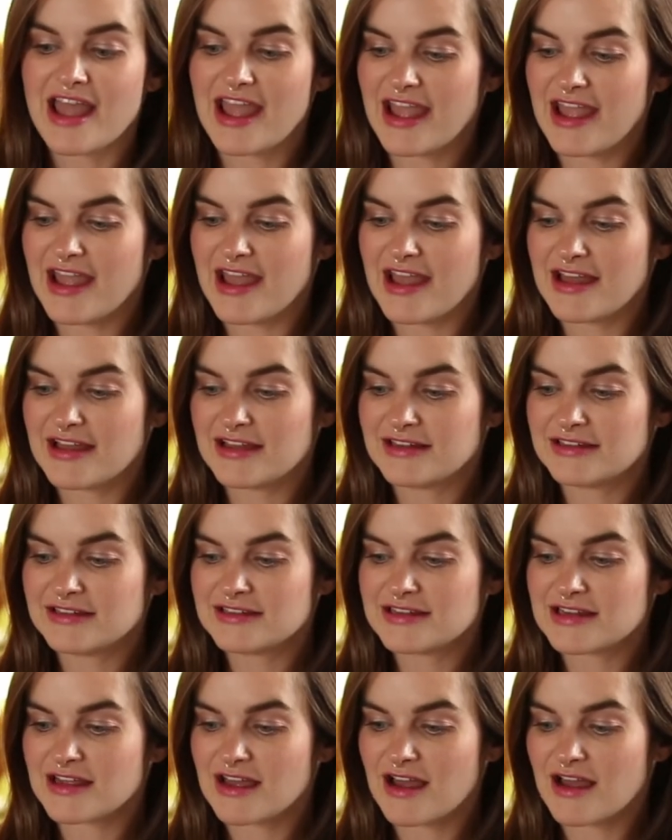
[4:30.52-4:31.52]

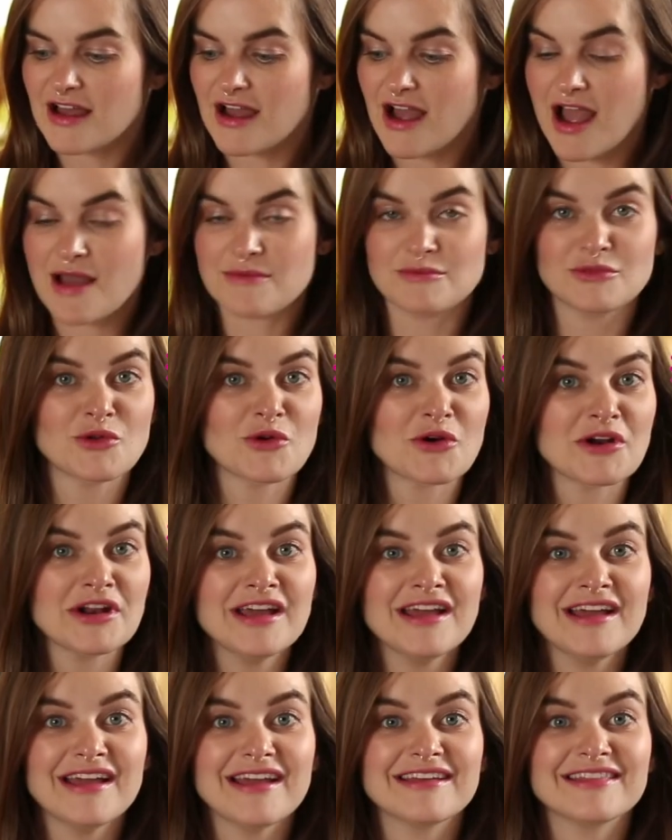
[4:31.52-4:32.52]
And I'm
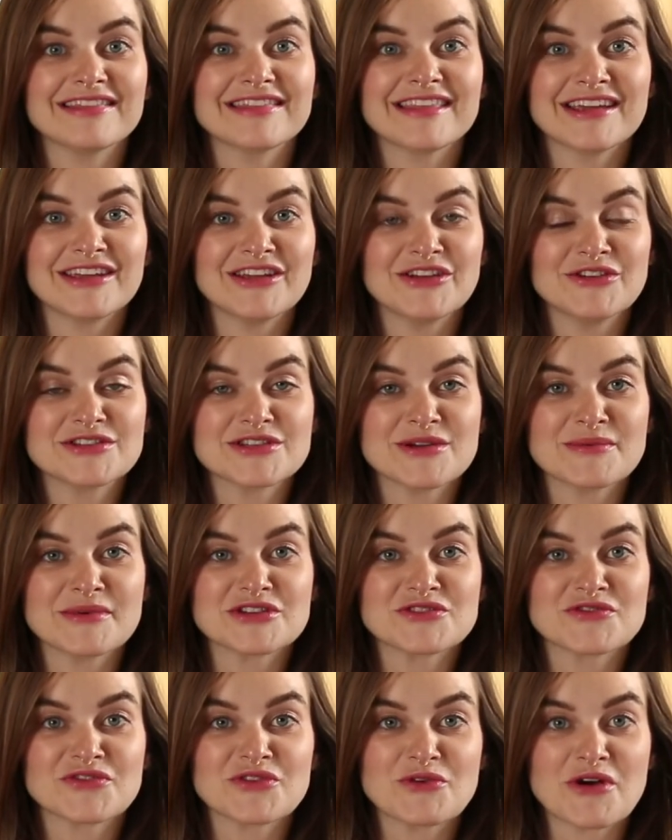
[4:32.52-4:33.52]
Lorna, and thank you so
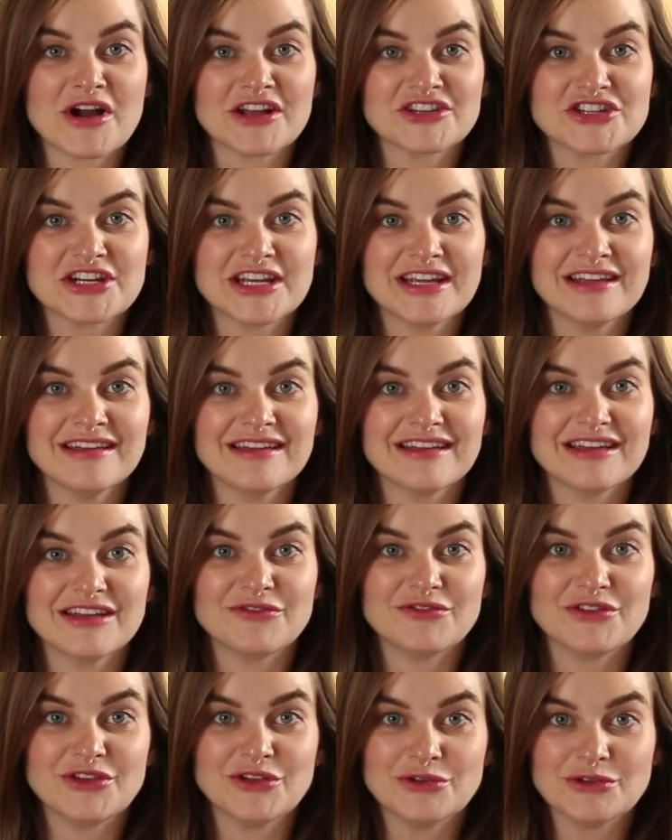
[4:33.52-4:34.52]
much for watching.
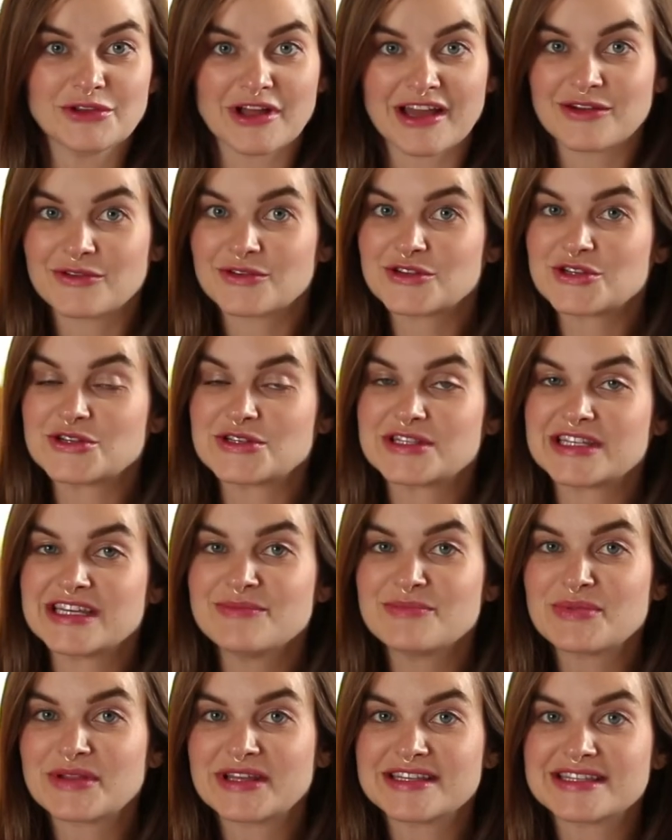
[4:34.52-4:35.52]
If you like what you
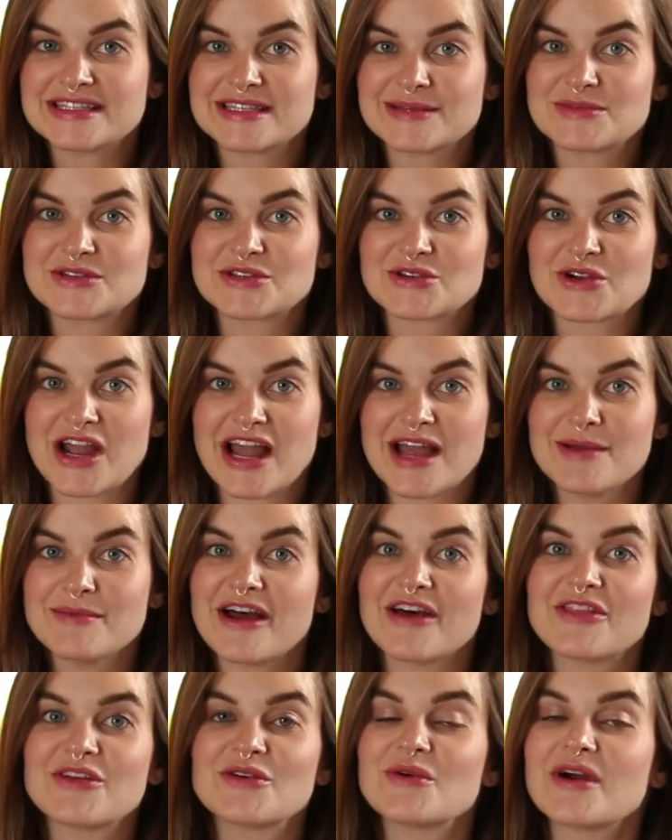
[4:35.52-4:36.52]
see, please subscribe.
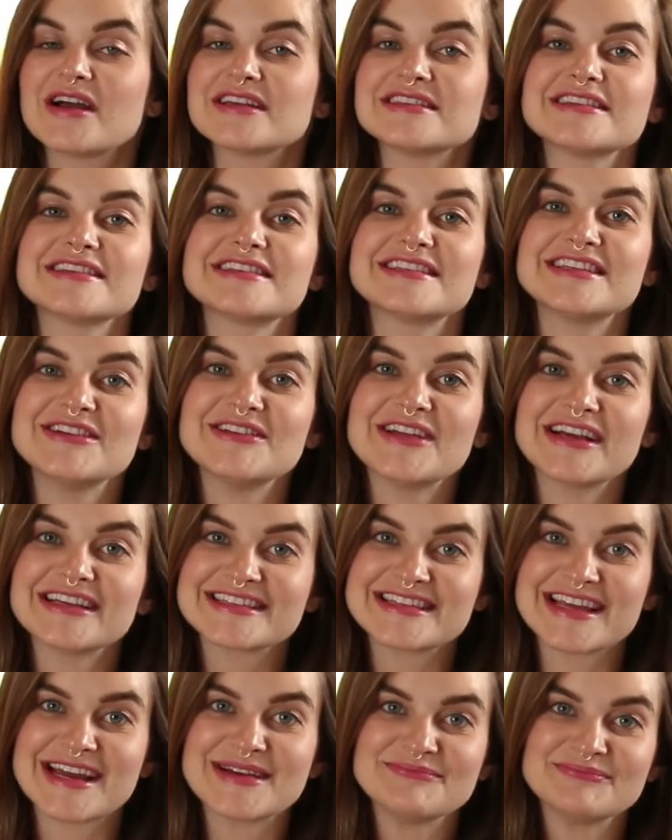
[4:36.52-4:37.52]
Otherwise, I'll see you
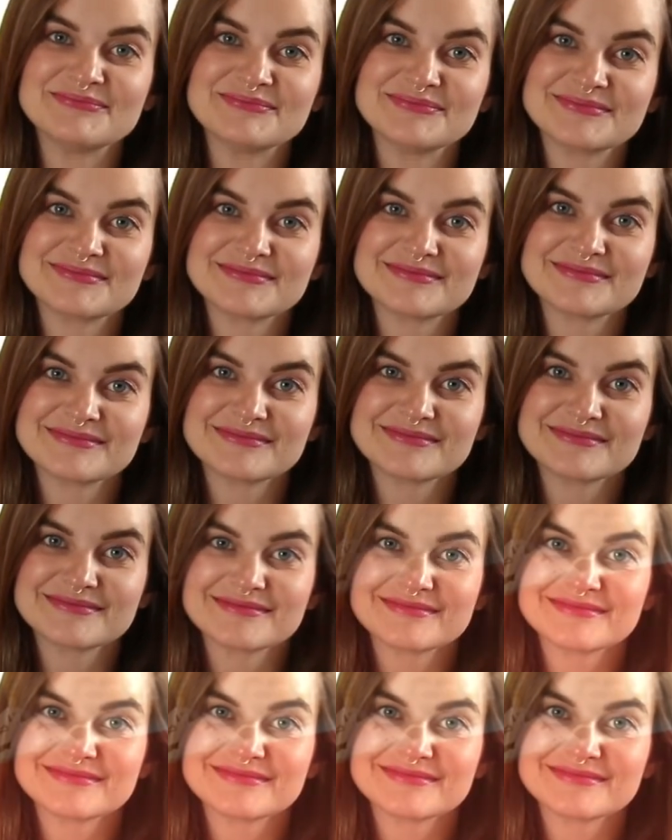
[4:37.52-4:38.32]
next time.